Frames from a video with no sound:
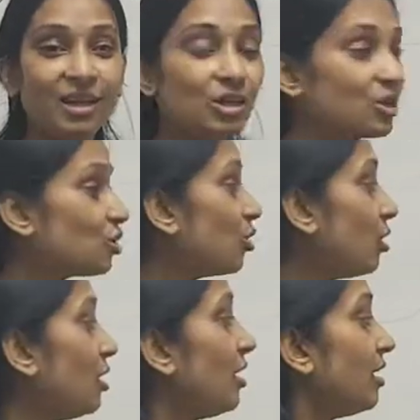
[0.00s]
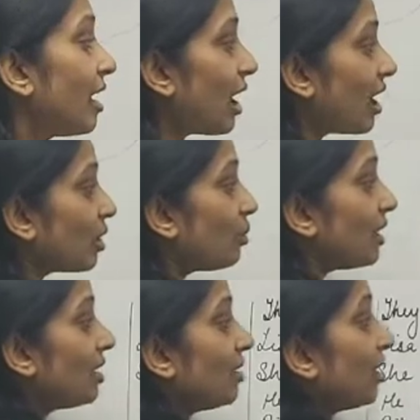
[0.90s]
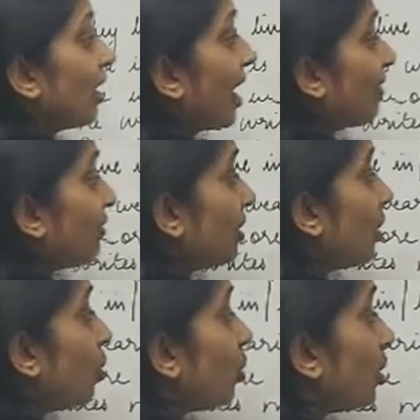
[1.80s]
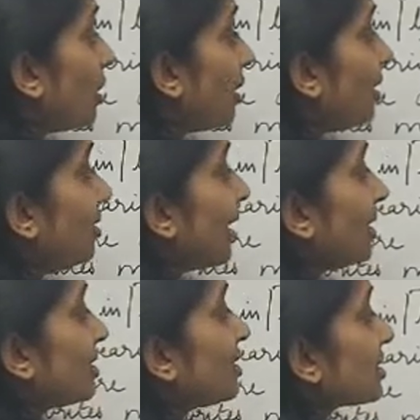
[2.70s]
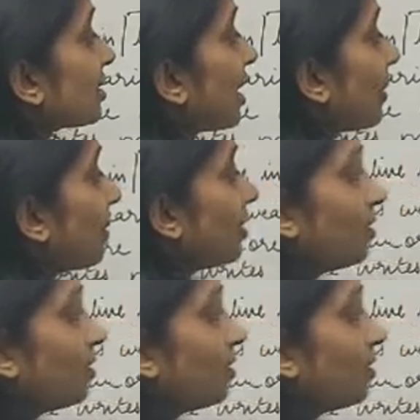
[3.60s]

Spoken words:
So, are we having a word that is describing